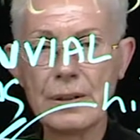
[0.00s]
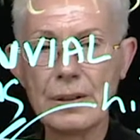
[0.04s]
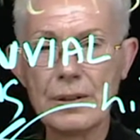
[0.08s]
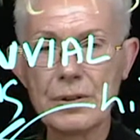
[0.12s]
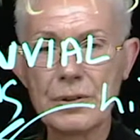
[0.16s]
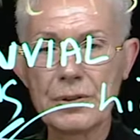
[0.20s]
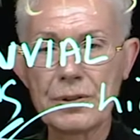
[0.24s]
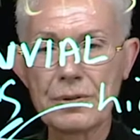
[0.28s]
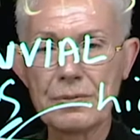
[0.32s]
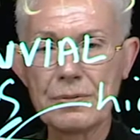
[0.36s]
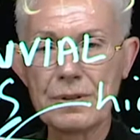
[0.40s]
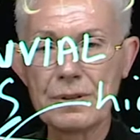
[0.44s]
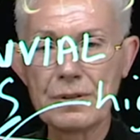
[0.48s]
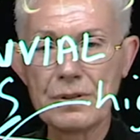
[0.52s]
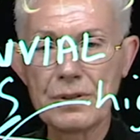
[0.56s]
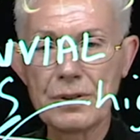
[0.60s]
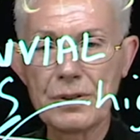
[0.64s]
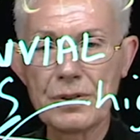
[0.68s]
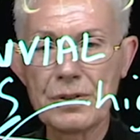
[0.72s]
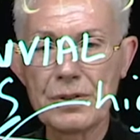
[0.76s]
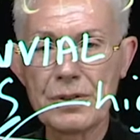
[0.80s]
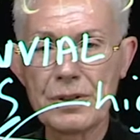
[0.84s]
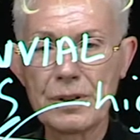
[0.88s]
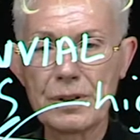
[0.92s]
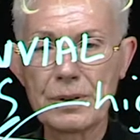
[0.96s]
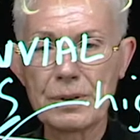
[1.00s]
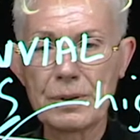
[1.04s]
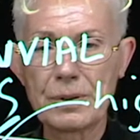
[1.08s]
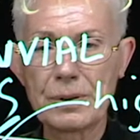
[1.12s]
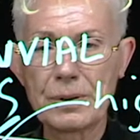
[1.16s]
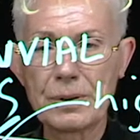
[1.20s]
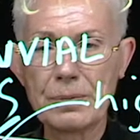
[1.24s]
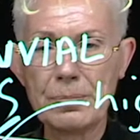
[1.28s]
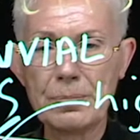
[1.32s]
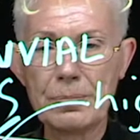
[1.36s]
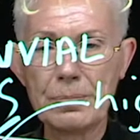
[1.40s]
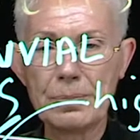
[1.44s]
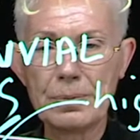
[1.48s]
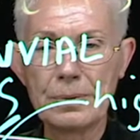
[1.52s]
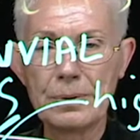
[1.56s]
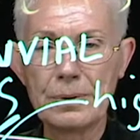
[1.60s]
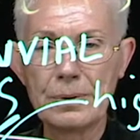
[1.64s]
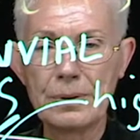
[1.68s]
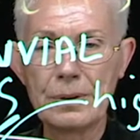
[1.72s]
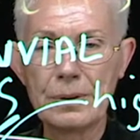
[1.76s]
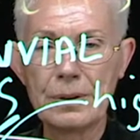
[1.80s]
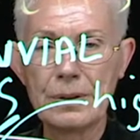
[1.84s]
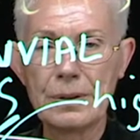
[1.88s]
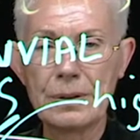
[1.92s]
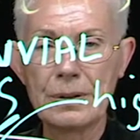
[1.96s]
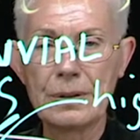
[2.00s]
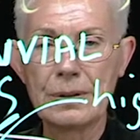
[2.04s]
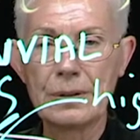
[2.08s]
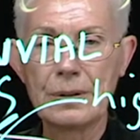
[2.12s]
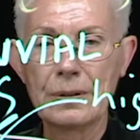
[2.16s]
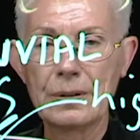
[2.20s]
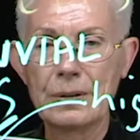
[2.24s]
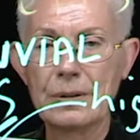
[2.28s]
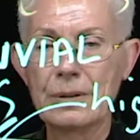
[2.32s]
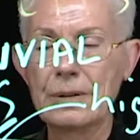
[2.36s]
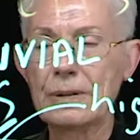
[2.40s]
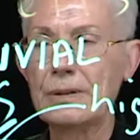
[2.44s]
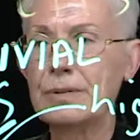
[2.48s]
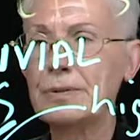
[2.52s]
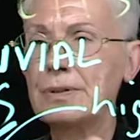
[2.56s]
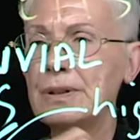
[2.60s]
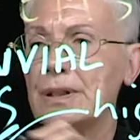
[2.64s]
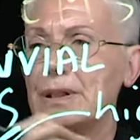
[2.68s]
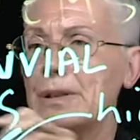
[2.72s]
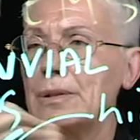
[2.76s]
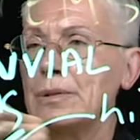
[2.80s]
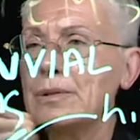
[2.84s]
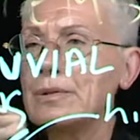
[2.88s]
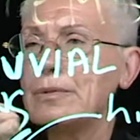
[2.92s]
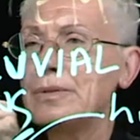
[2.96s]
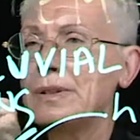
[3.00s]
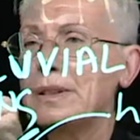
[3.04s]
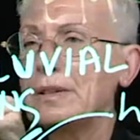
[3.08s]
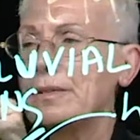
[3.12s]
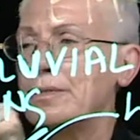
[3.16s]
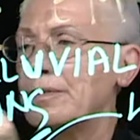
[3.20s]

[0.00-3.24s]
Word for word: So this is the top of the alluvial